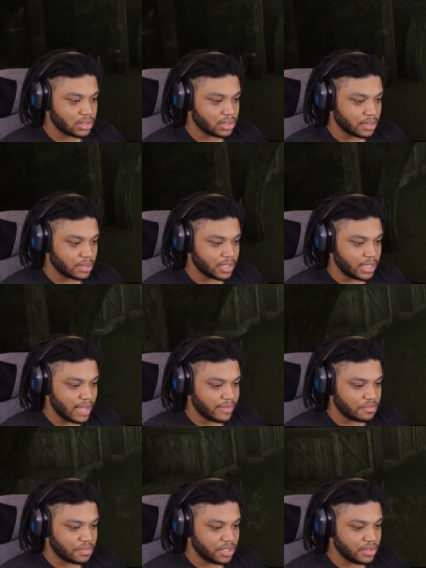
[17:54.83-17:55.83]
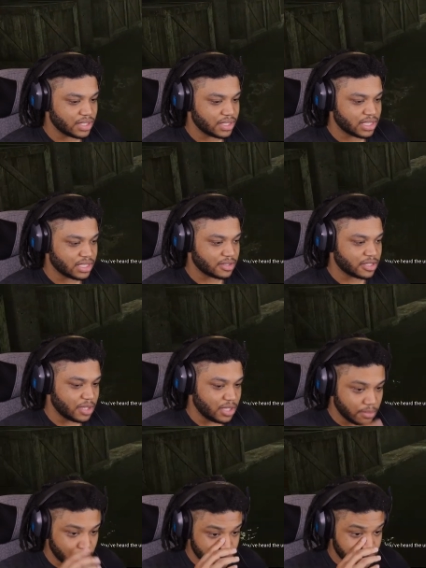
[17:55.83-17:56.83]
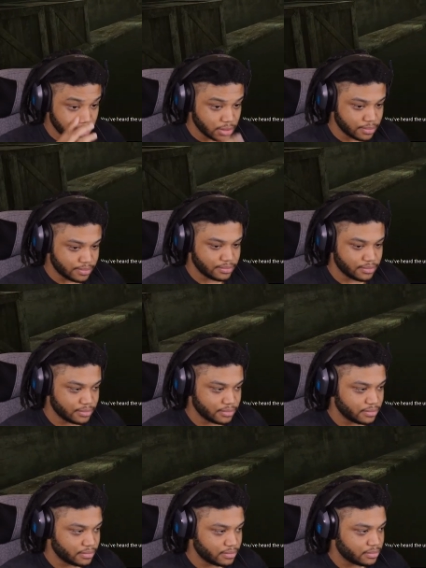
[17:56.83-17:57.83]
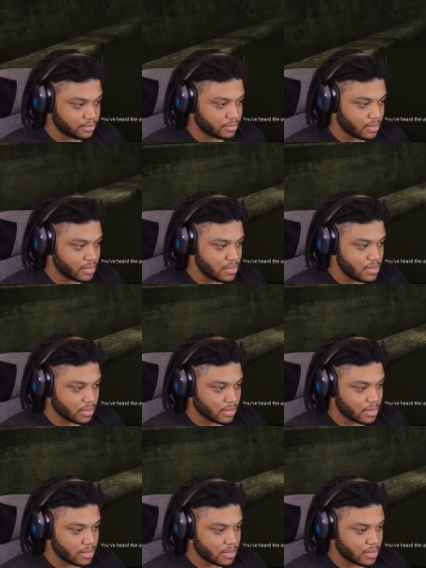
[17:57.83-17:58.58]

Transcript: So I'm gonna have to be using some speed. You've heard the urban legends, I'm sure.